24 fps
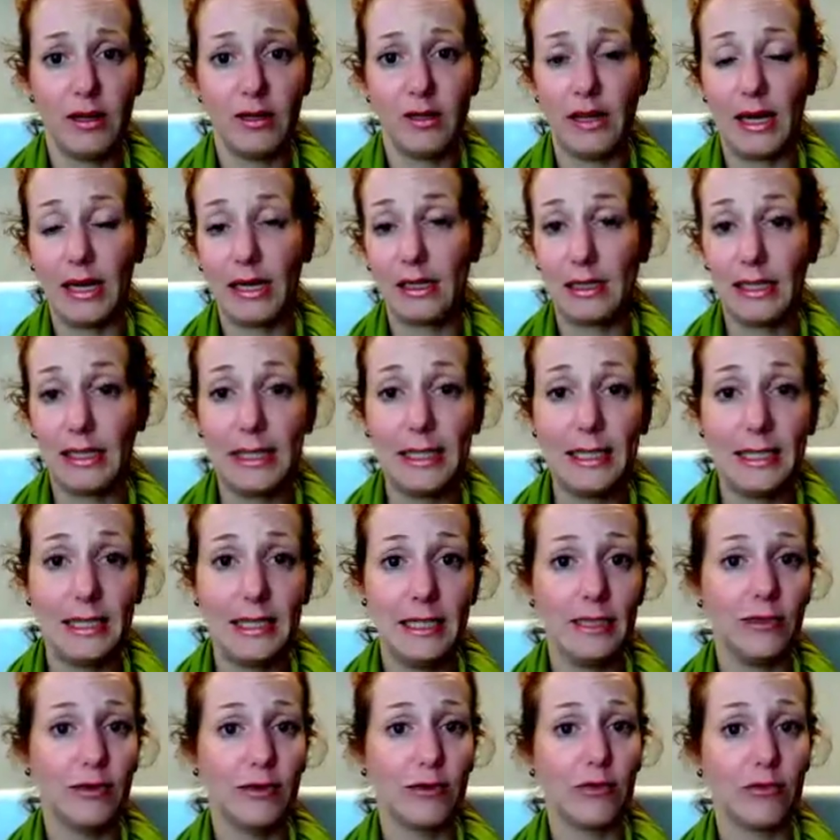like
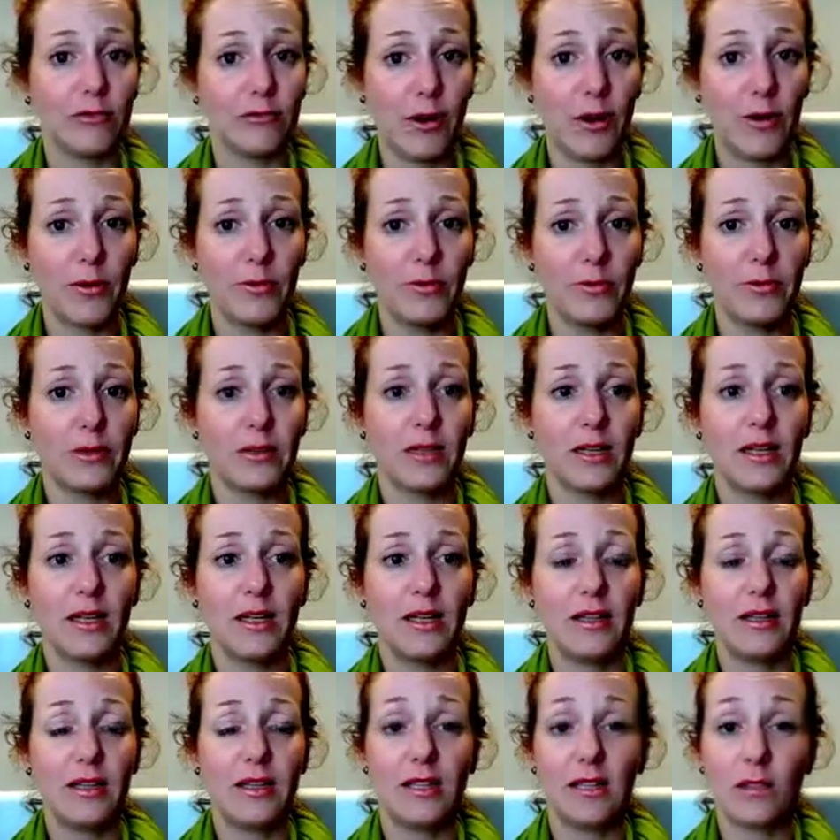Lily or Rose,
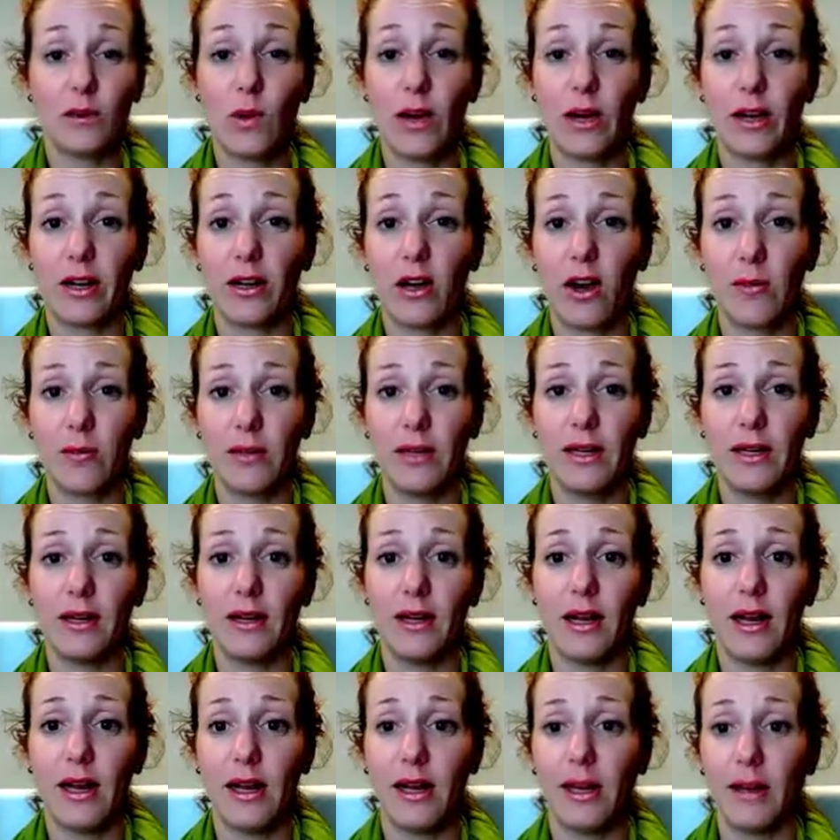this is quite a
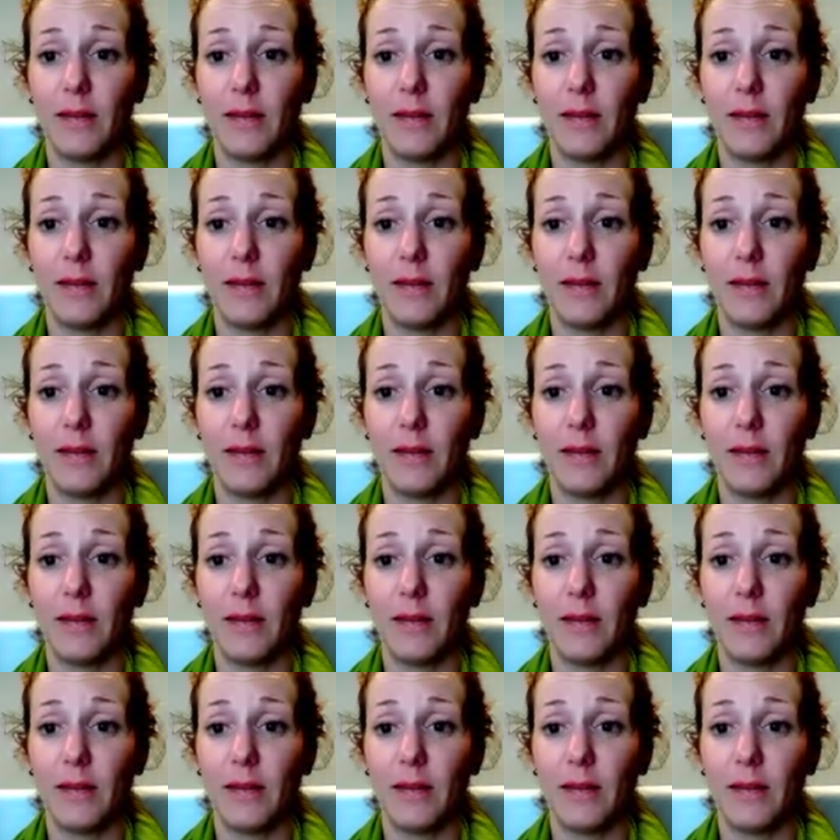common